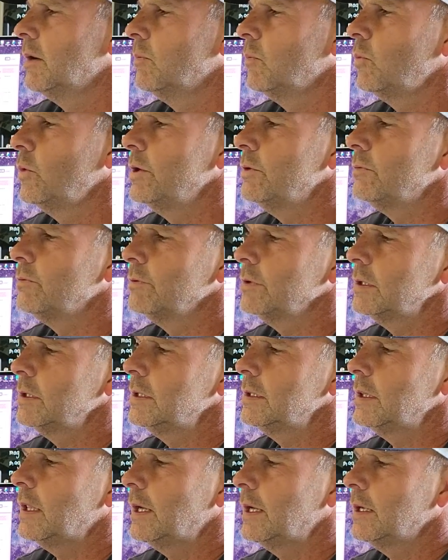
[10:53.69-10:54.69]
We really
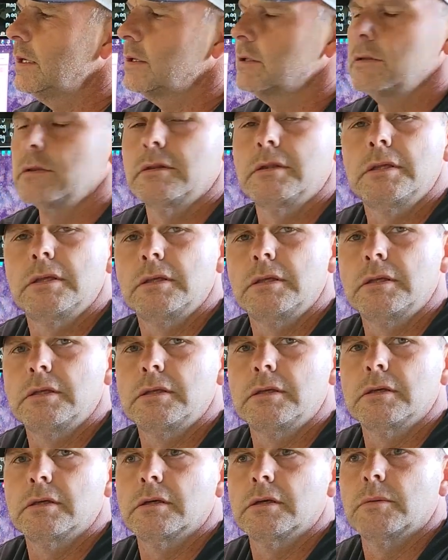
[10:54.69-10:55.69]
like
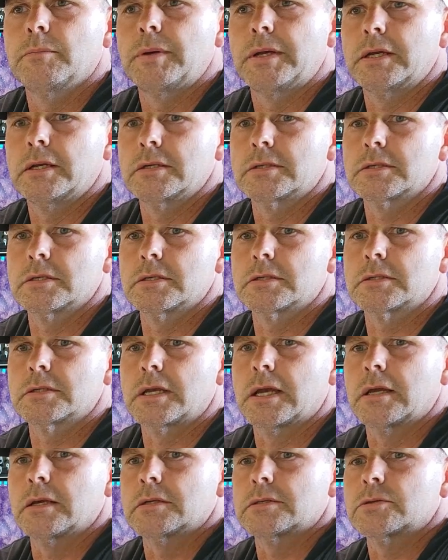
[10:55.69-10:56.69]
the Pegasus
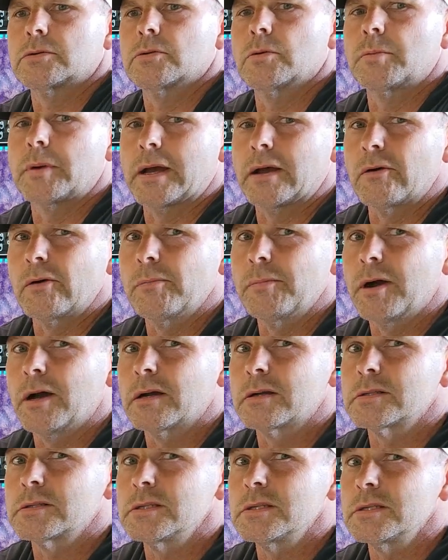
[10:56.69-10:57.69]
Astro power
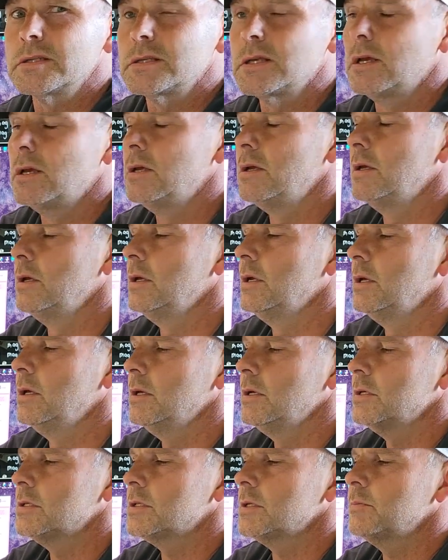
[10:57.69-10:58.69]
boxes,
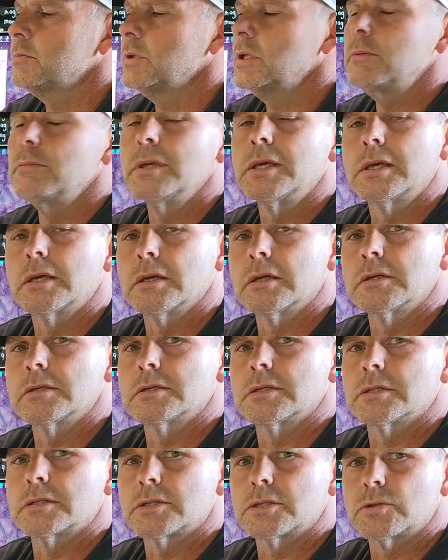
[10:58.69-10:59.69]
simply
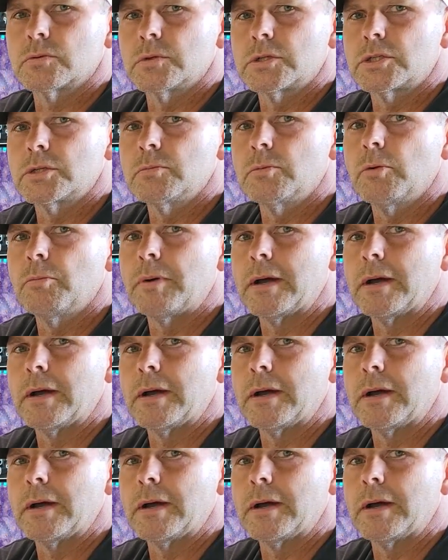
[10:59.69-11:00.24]
because it's switchable